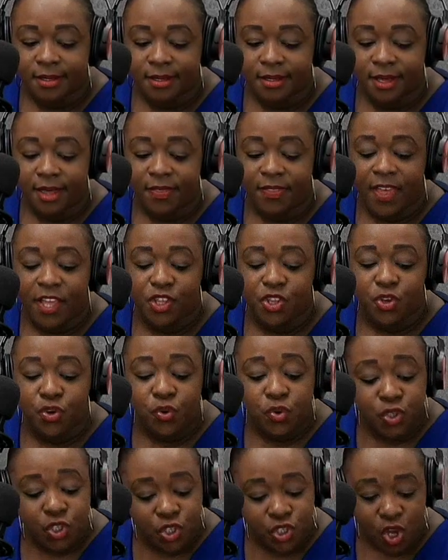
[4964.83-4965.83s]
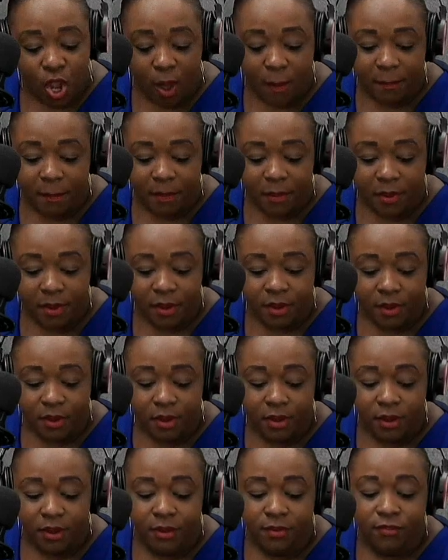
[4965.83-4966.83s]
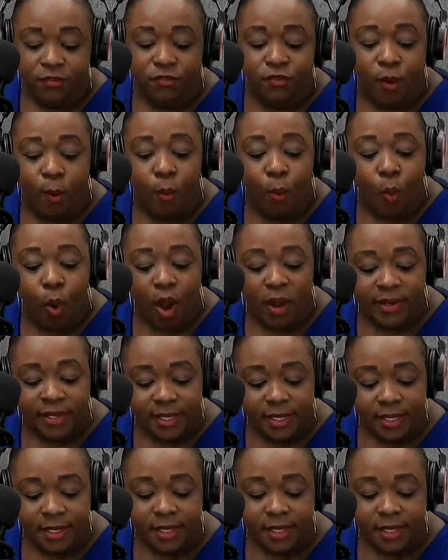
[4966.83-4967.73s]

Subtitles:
then you shop from 1